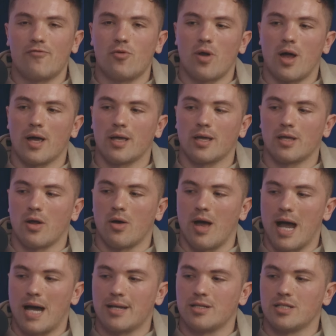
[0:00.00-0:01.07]
feel like, you know,
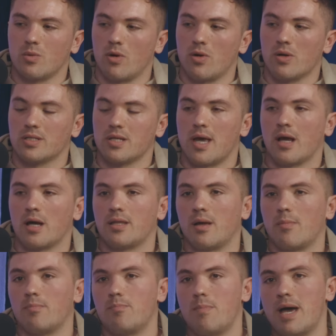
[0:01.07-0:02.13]
added to what you were saying, I
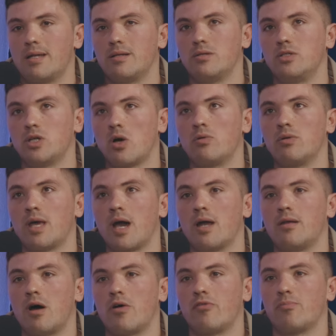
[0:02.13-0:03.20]
think men don't get
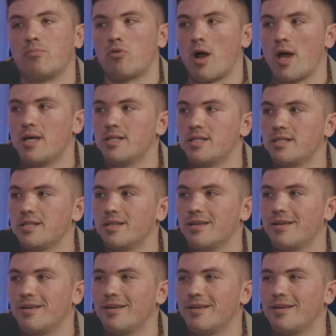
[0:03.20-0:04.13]
enough praise.